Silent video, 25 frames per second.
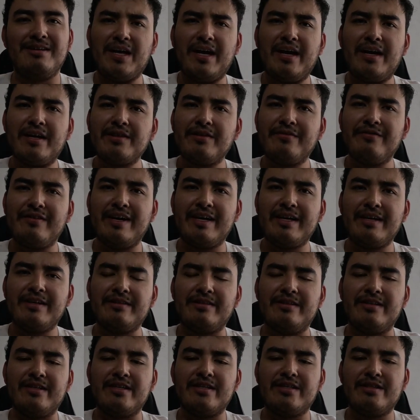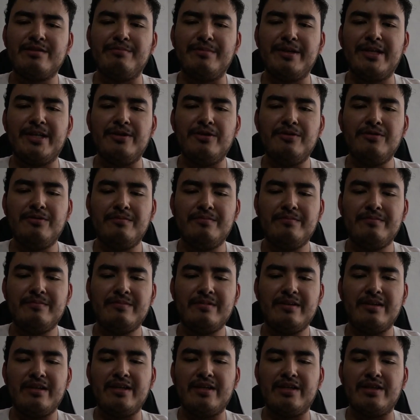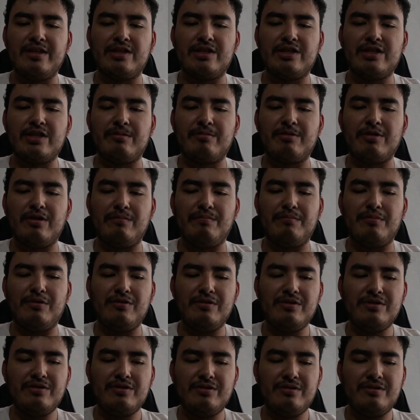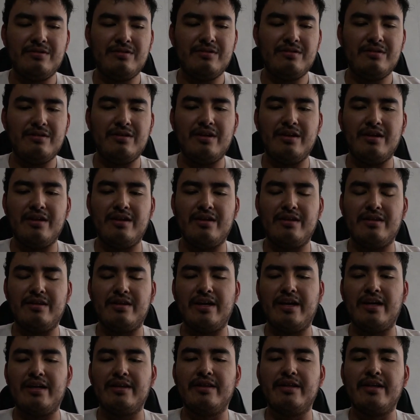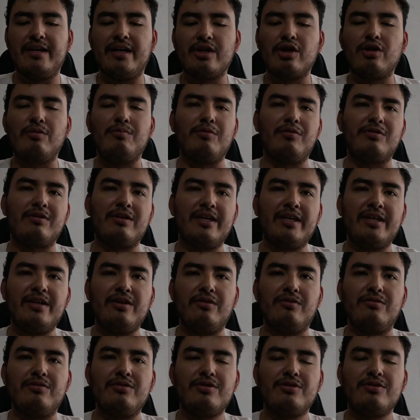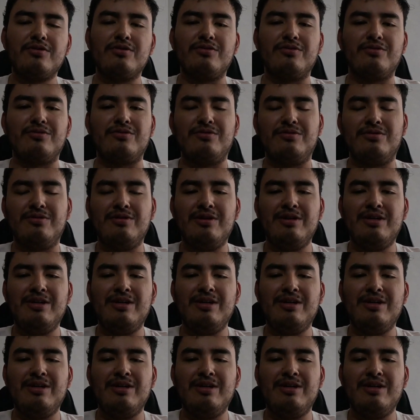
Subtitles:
I divided this video in several points and I did a couple keynotes so